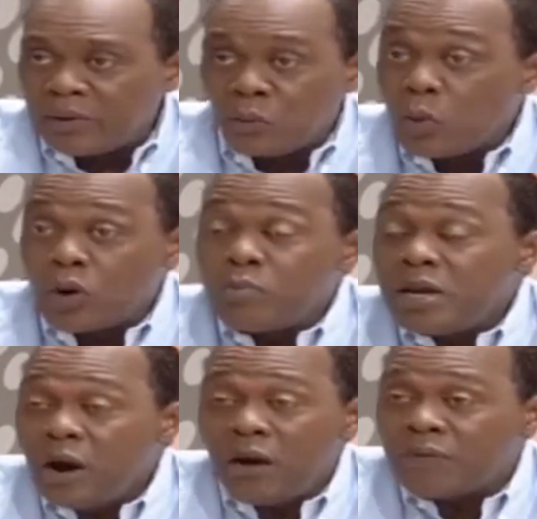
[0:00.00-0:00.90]
And we would
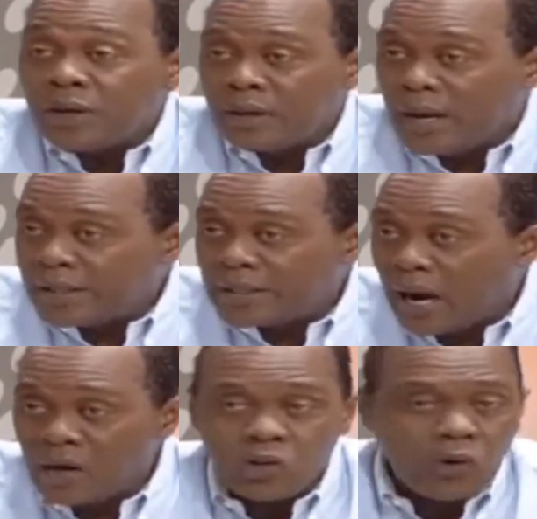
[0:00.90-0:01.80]
meet often at his
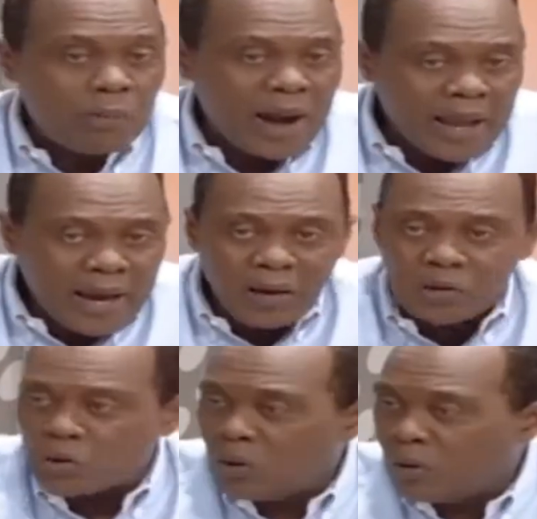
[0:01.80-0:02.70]
house or my
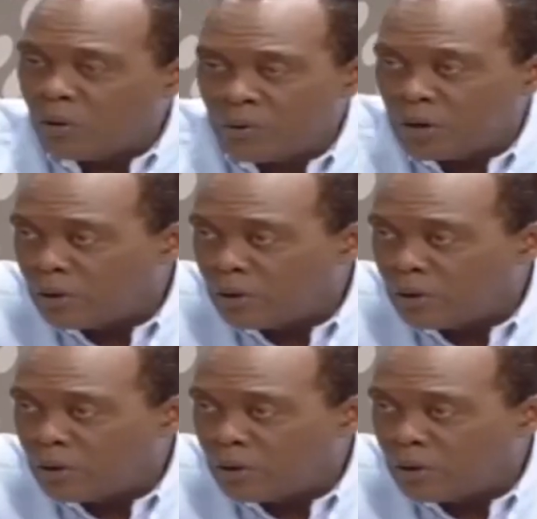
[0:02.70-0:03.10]
house or